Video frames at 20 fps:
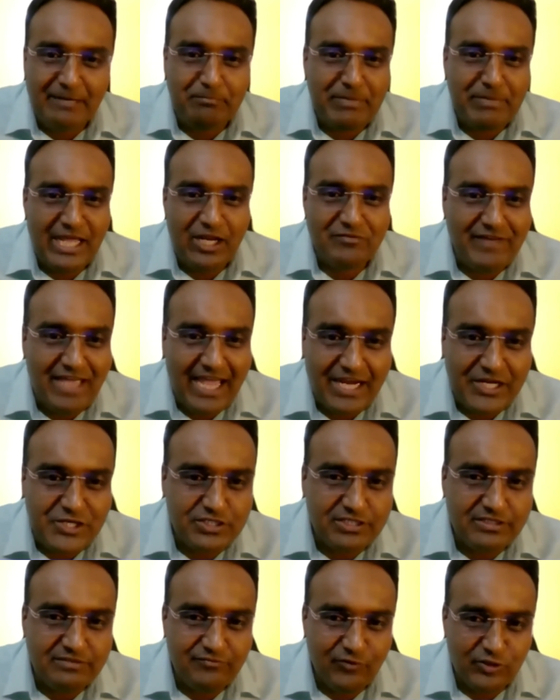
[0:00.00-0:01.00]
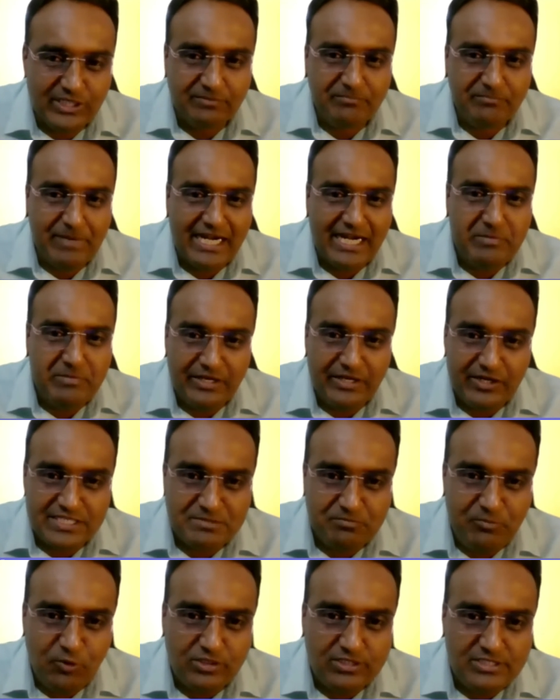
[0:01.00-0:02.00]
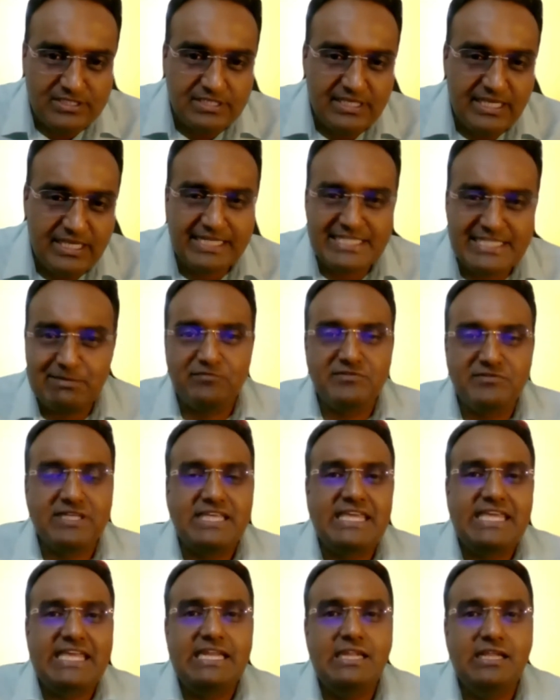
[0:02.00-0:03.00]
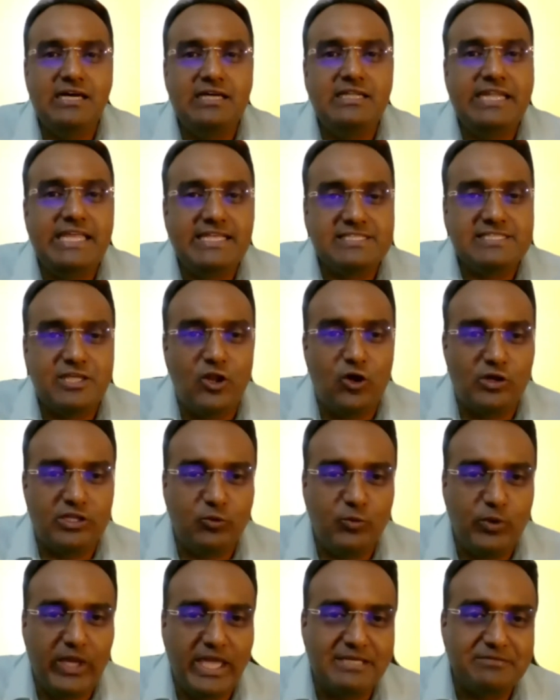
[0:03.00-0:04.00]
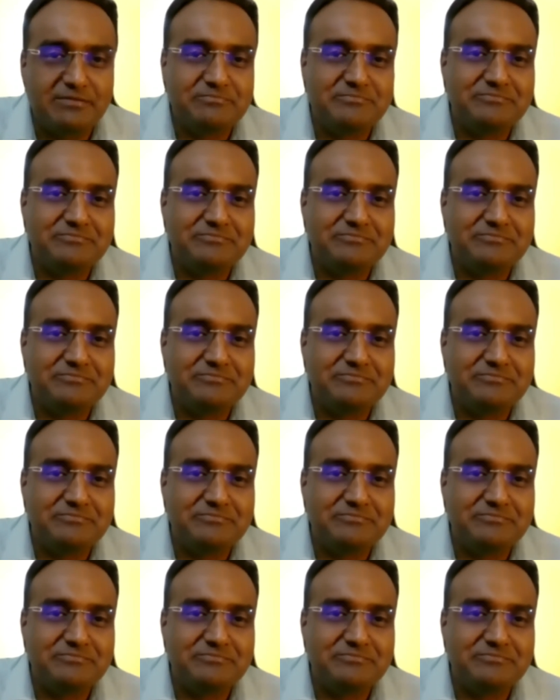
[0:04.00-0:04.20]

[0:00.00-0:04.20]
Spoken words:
plan of action for the pandemic response and some of the key learnings along the way.